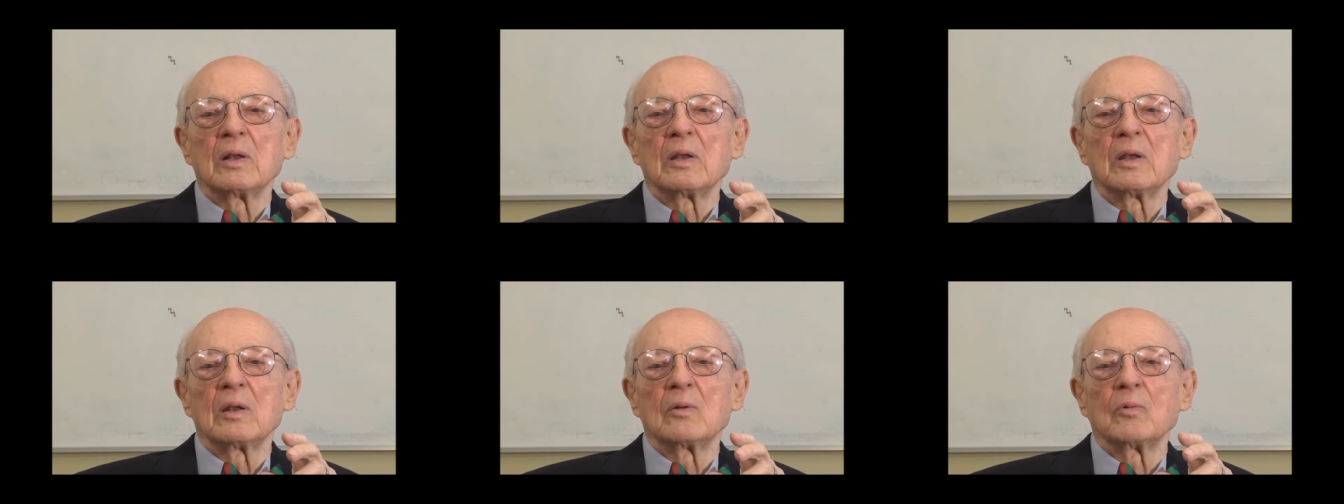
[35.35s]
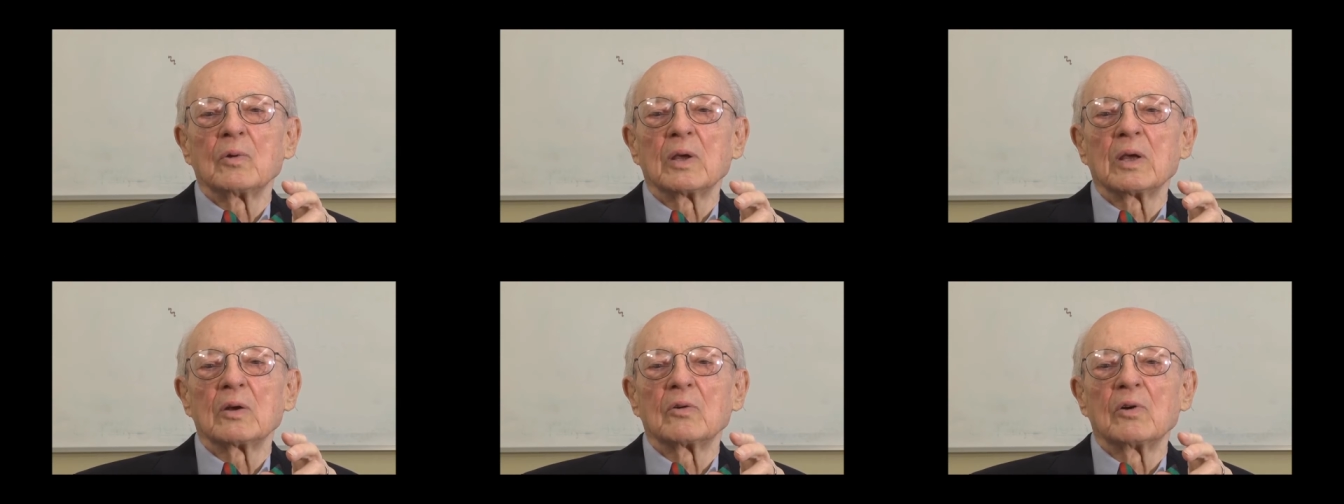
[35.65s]

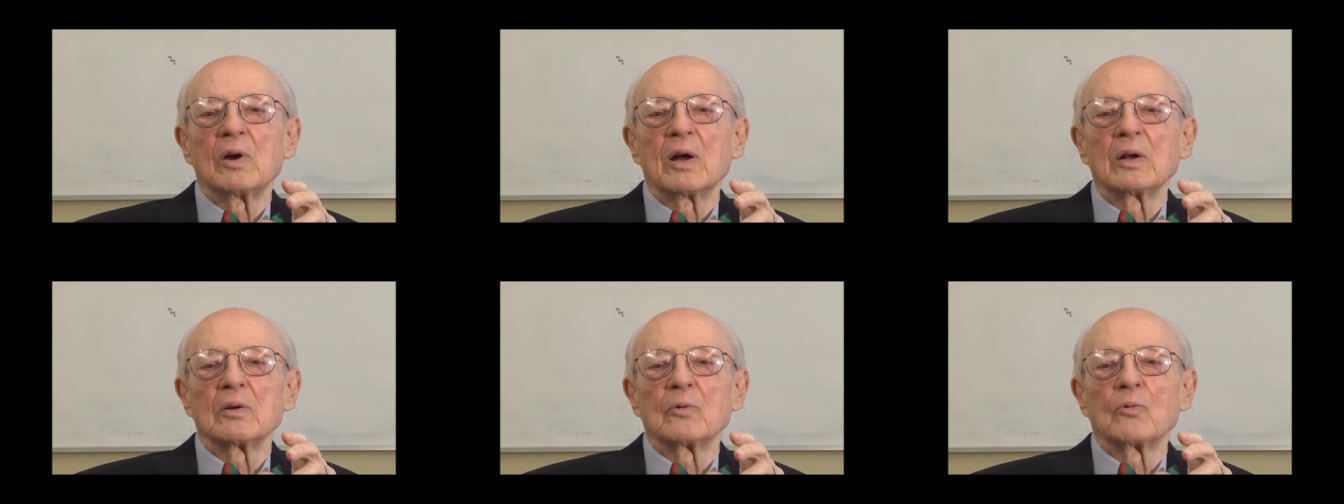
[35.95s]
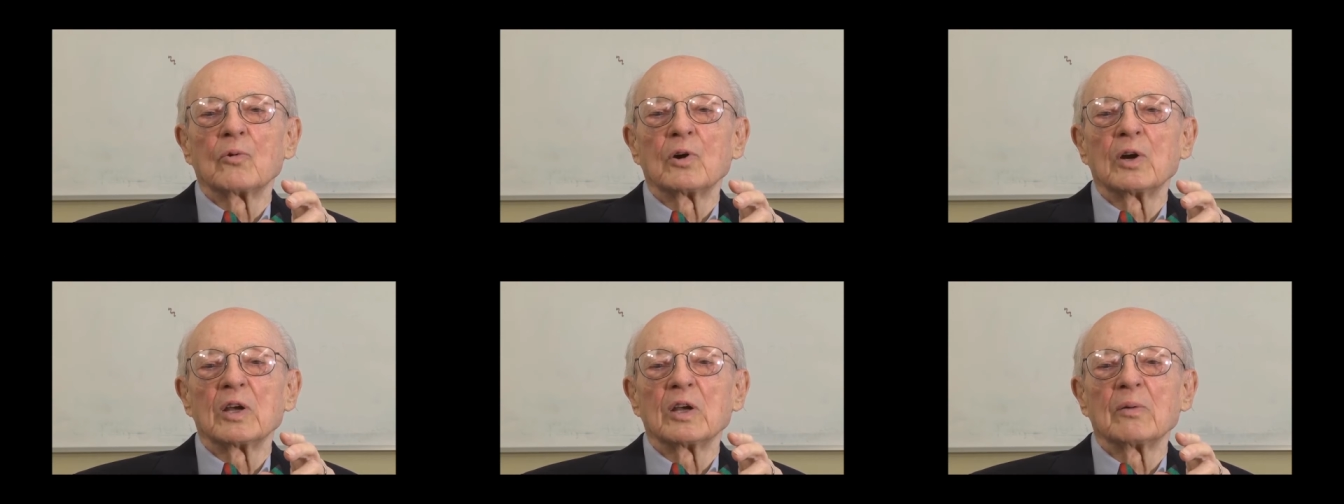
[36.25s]
did we get around
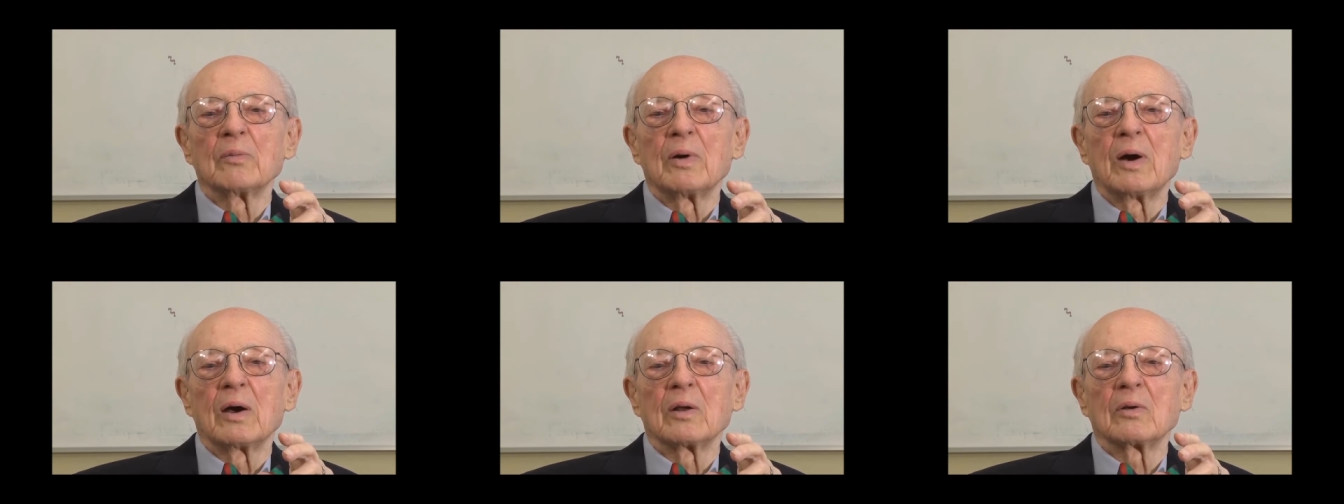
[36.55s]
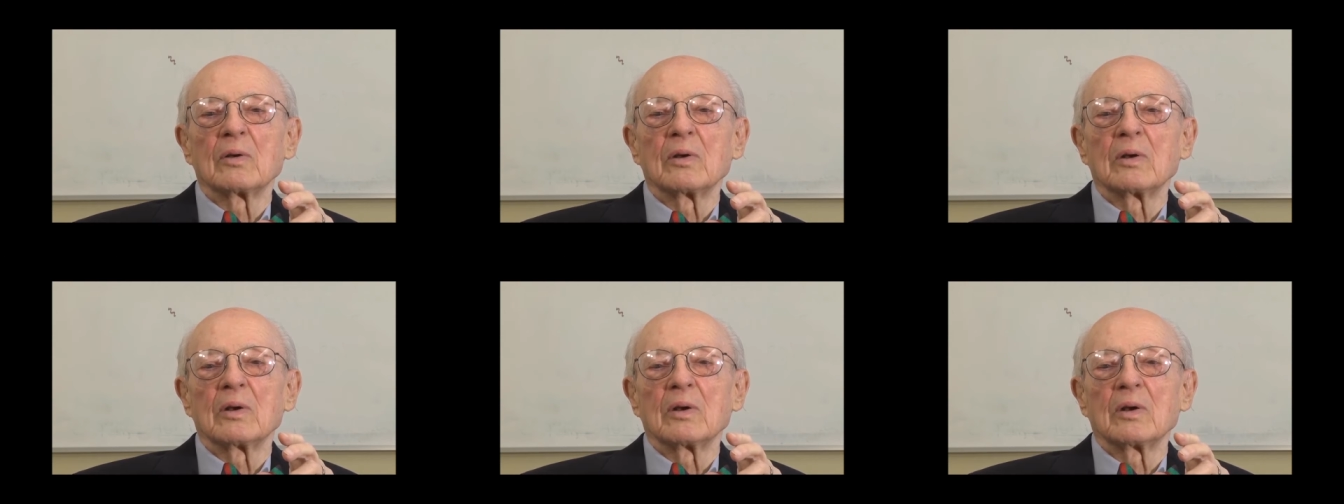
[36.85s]
to worrying
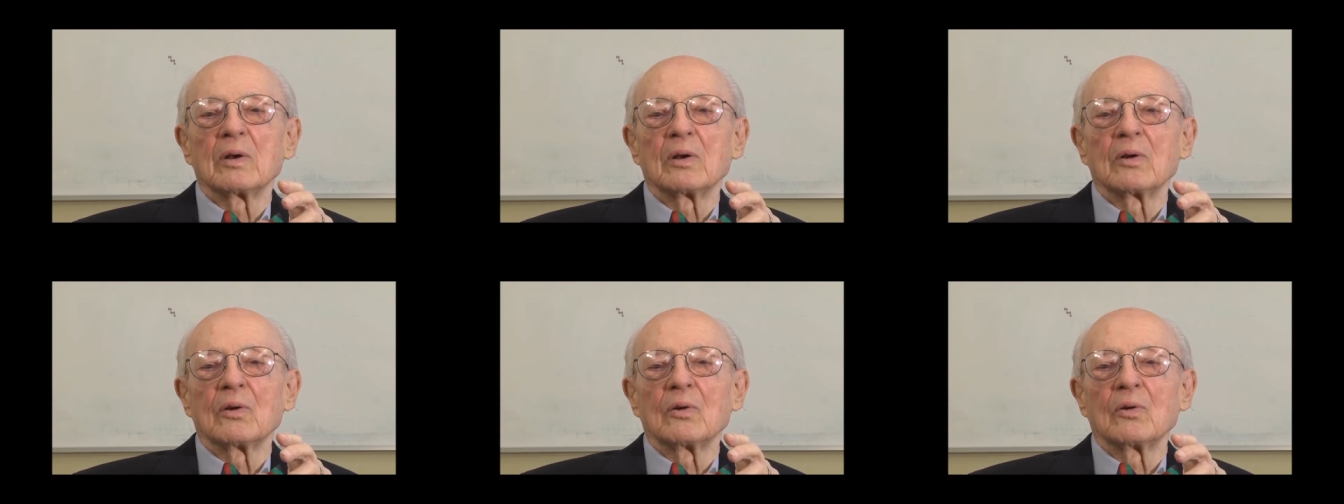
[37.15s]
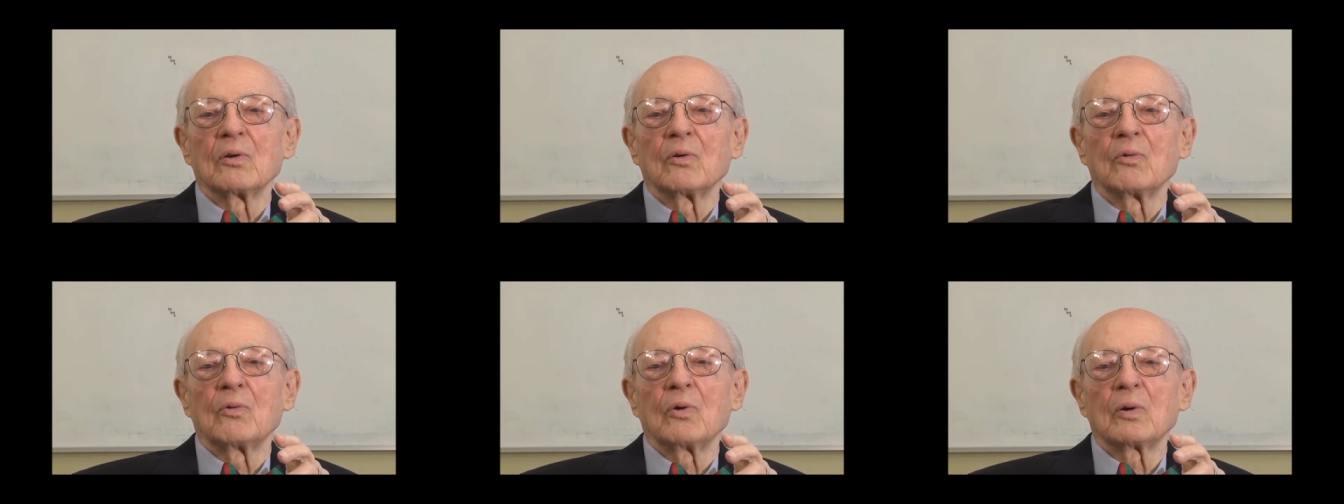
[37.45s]
about
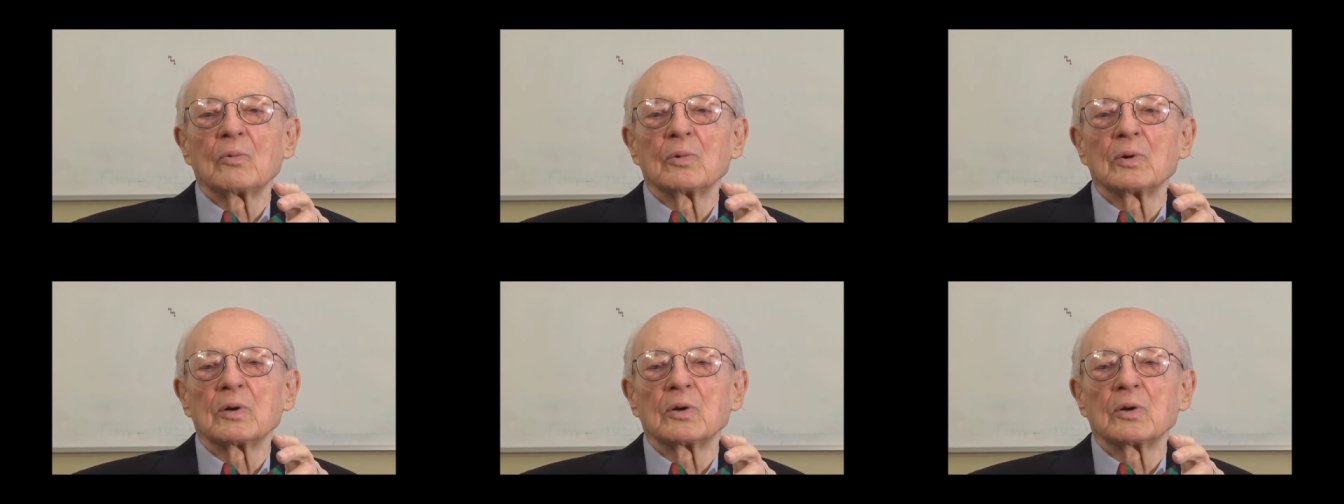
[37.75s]
what